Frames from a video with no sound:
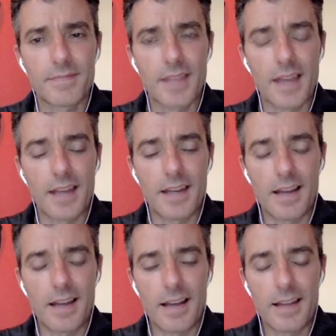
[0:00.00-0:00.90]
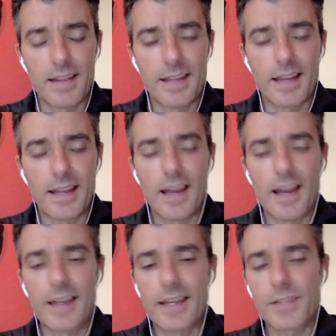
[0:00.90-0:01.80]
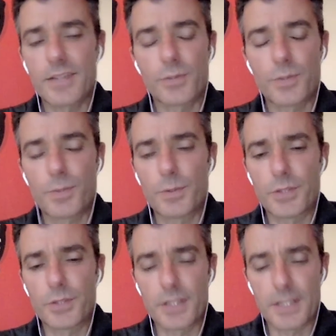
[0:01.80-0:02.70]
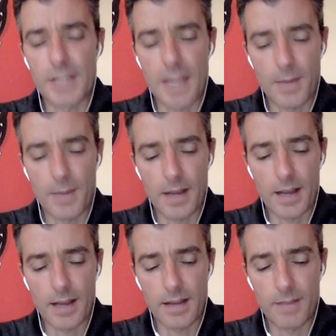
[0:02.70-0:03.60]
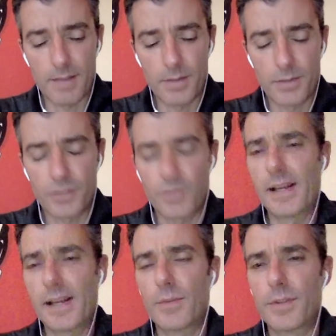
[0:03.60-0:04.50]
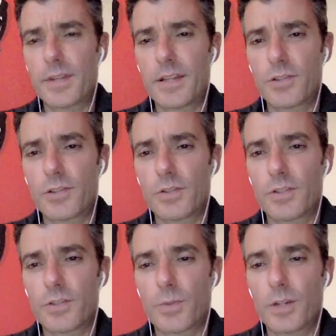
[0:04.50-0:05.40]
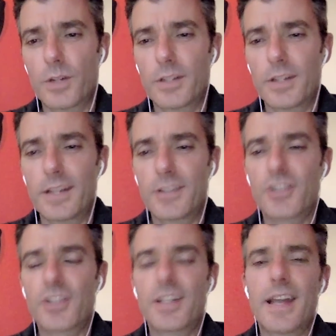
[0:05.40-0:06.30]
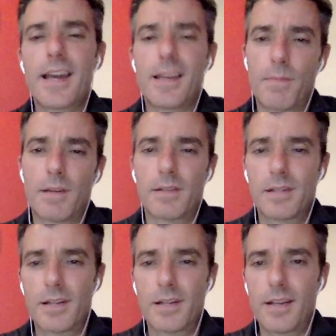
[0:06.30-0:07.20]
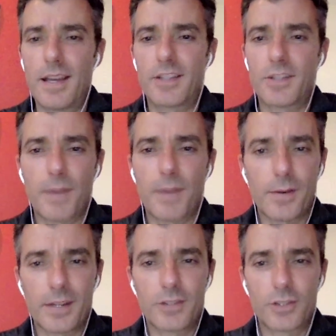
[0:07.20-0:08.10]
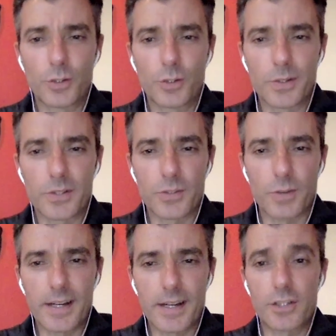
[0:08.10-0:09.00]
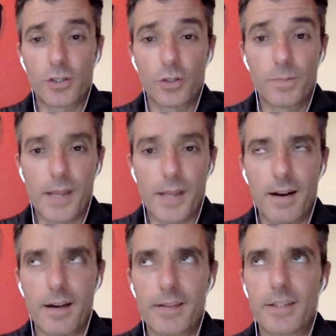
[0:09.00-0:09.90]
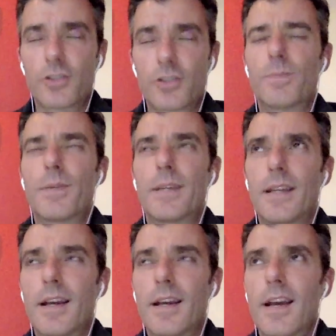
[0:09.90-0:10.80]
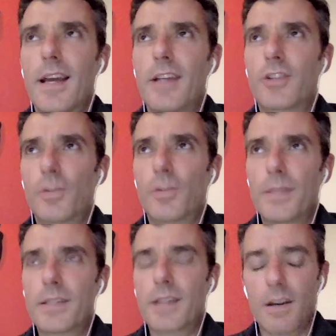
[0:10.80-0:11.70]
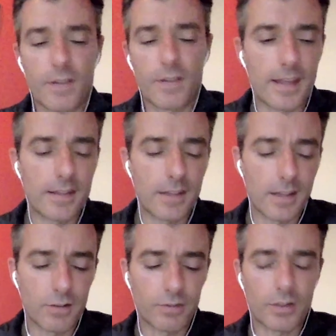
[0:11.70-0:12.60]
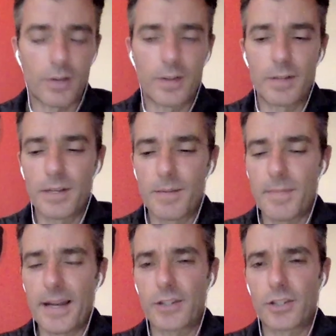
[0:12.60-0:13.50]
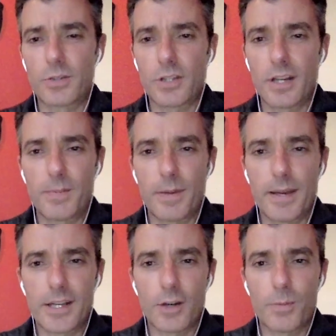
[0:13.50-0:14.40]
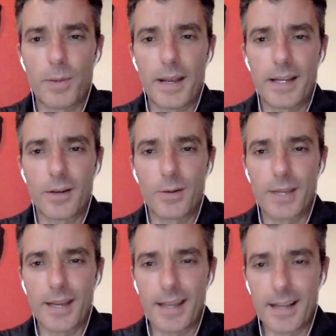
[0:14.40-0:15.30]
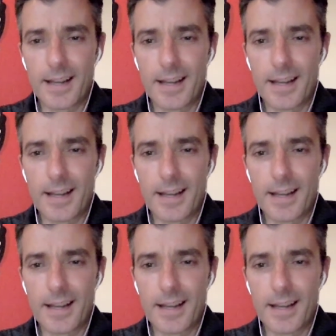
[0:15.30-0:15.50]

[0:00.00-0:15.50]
And I guess all sports are the same, but I'm most familiar with the endurance world and just the name. It's about endurance, right? It should be hard. It should be tough. And then you throw in a bit of macho type A, no pain, no gain.